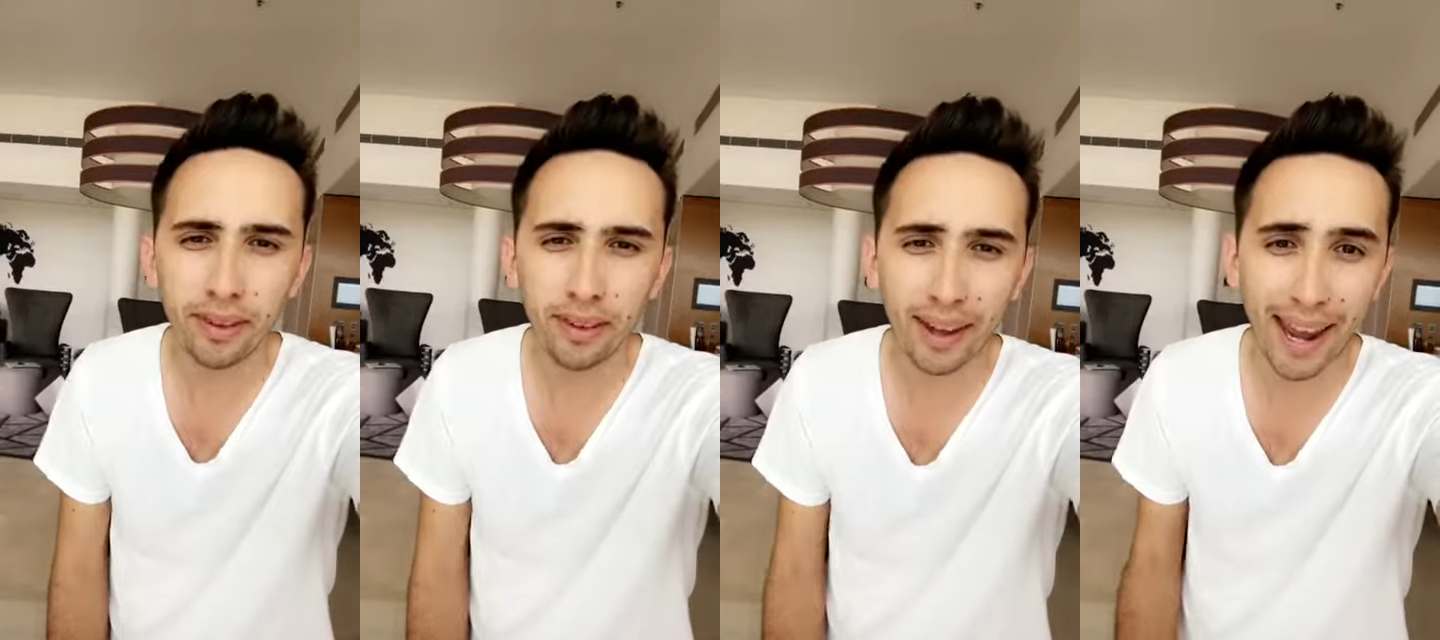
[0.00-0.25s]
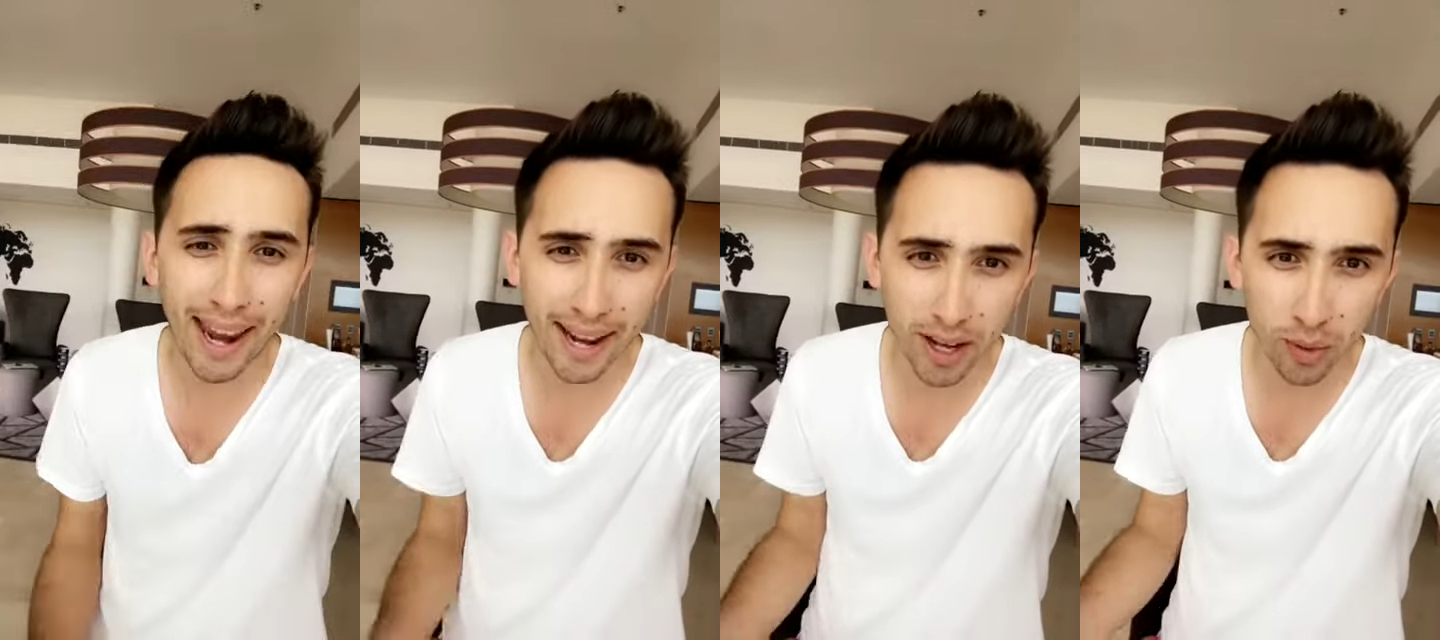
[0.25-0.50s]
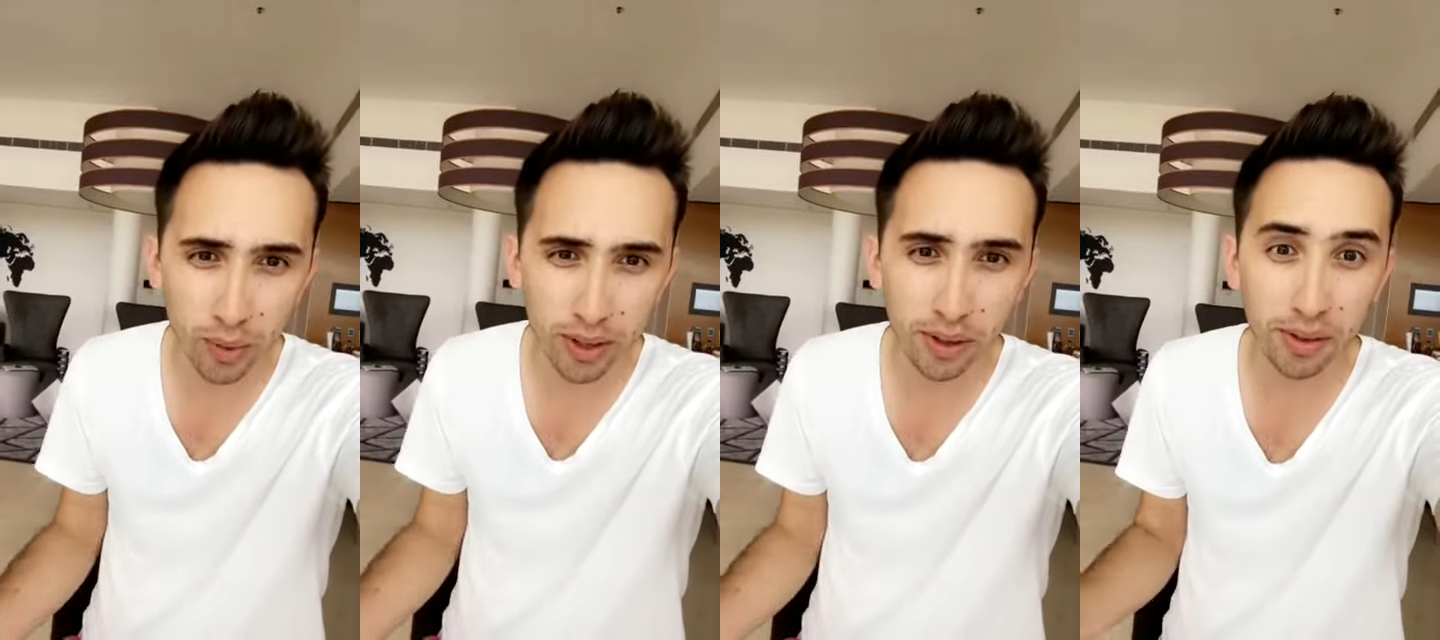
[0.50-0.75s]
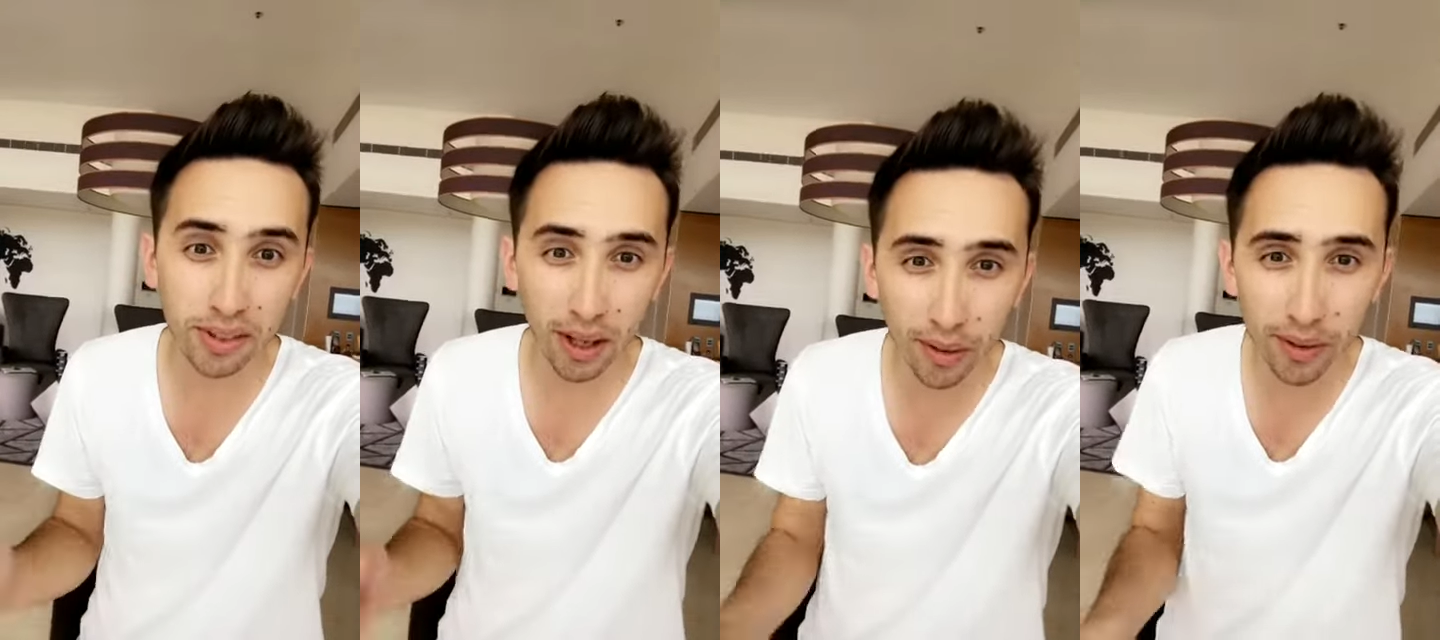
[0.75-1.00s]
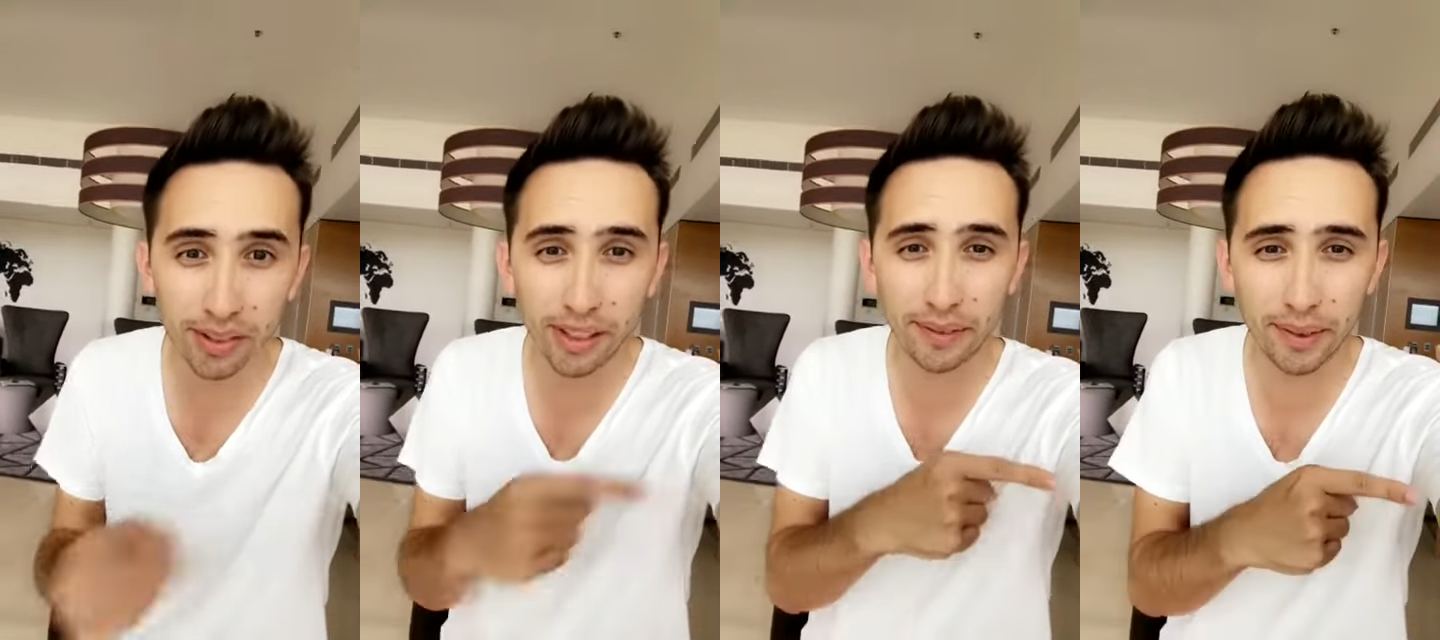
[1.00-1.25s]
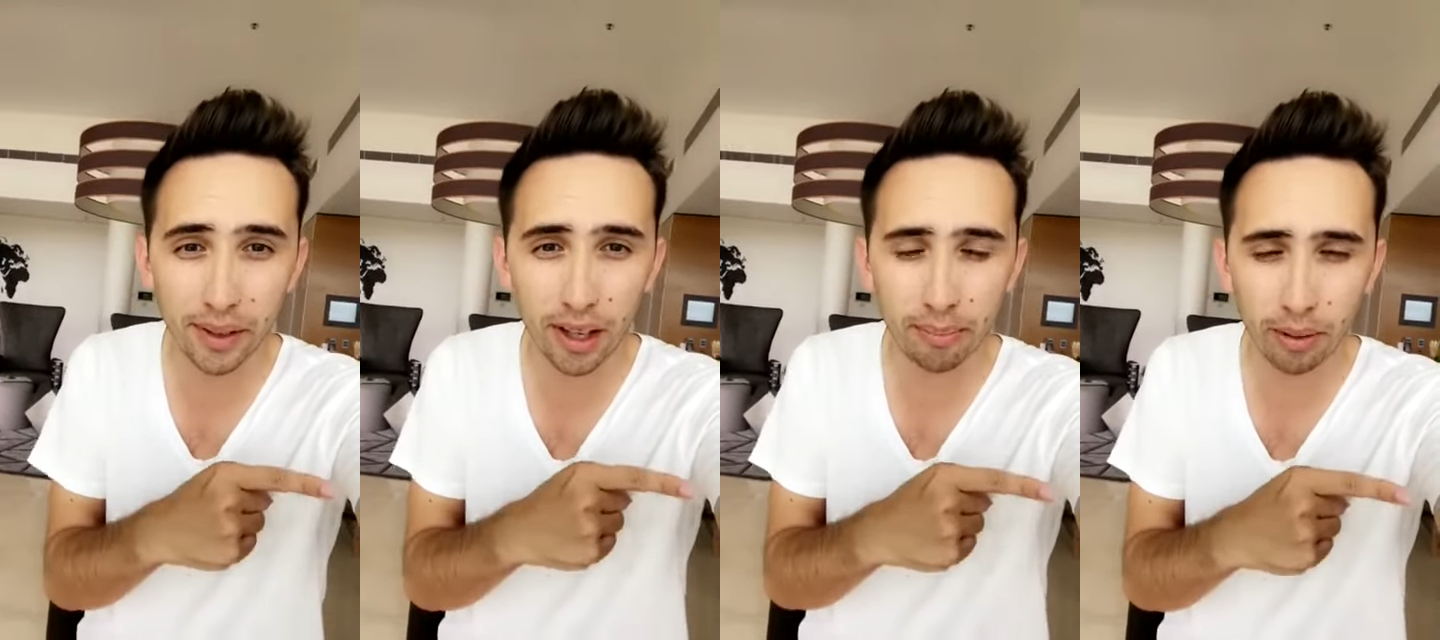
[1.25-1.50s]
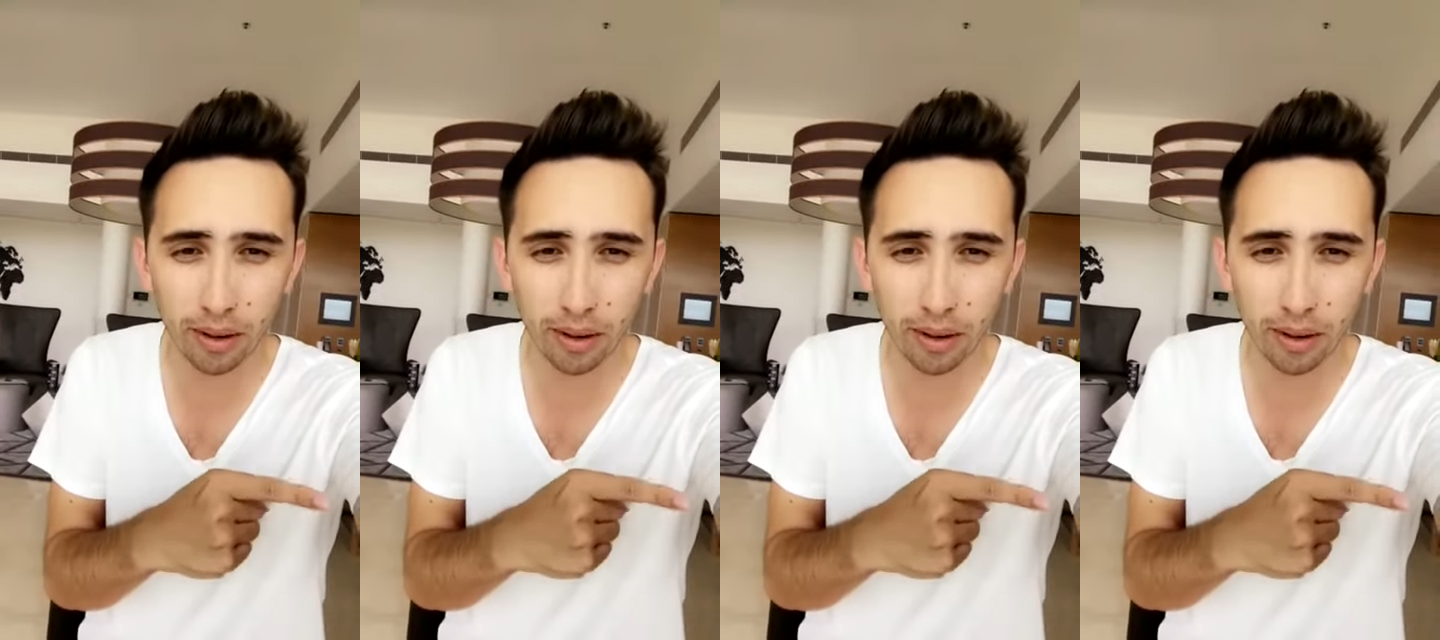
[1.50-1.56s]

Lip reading: And And when you sell the $7